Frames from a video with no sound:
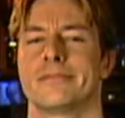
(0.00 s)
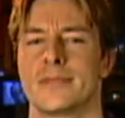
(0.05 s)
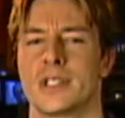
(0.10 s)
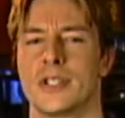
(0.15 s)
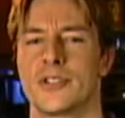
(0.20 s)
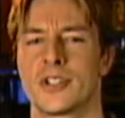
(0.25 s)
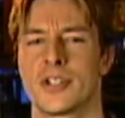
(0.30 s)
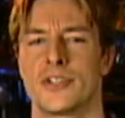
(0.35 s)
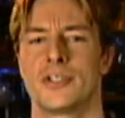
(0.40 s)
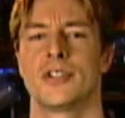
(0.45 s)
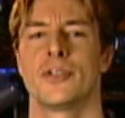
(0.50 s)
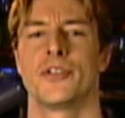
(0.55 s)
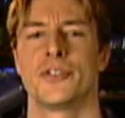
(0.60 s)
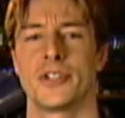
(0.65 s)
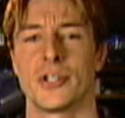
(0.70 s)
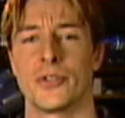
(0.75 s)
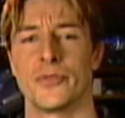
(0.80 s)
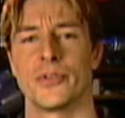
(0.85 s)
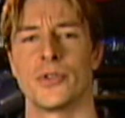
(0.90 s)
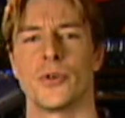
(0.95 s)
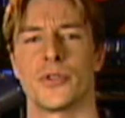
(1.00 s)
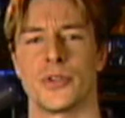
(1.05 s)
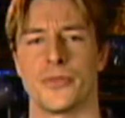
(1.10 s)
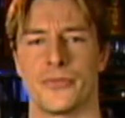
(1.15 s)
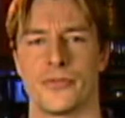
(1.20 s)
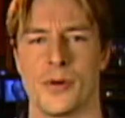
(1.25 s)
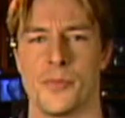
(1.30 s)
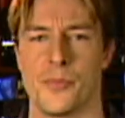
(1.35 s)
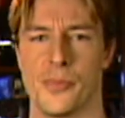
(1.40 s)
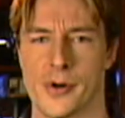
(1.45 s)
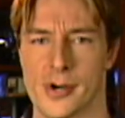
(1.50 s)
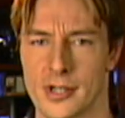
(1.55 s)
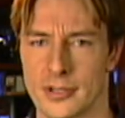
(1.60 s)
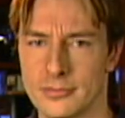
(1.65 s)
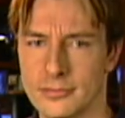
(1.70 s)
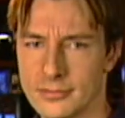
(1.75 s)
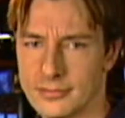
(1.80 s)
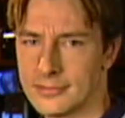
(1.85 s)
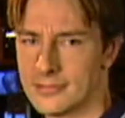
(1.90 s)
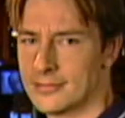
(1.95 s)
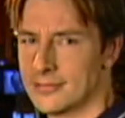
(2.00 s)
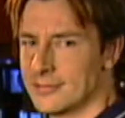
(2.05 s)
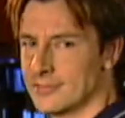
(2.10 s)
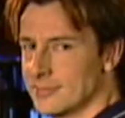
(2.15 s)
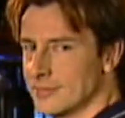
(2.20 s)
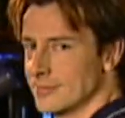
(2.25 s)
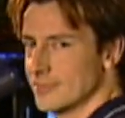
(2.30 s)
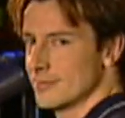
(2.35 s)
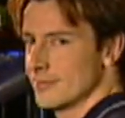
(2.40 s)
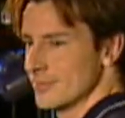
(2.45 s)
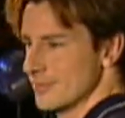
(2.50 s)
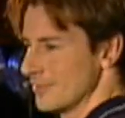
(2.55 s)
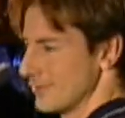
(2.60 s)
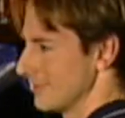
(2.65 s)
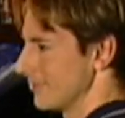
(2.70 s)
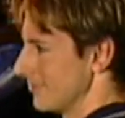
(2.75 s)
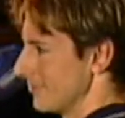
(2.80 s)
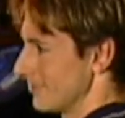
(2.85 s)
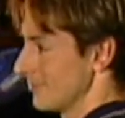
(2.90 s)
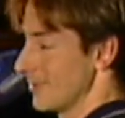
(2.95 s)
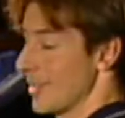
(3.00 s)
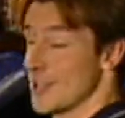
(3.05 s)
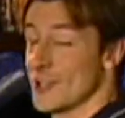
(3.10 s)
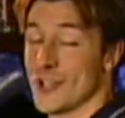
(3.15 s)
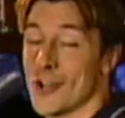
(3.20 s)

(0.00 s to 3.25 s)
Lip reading: "Let's continue this interview at the front bar." That's